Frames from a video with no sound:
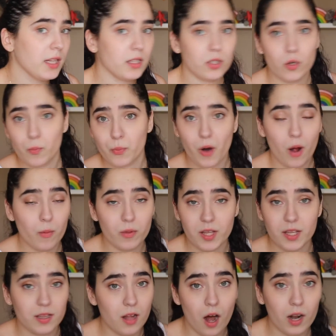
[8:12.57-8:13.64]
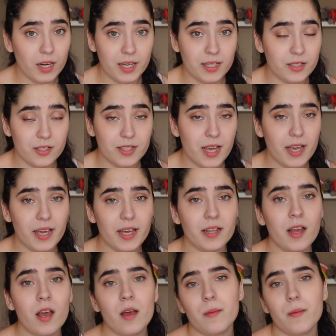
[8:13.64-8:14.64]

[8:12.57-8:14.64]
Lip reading: you probably don't need to take it,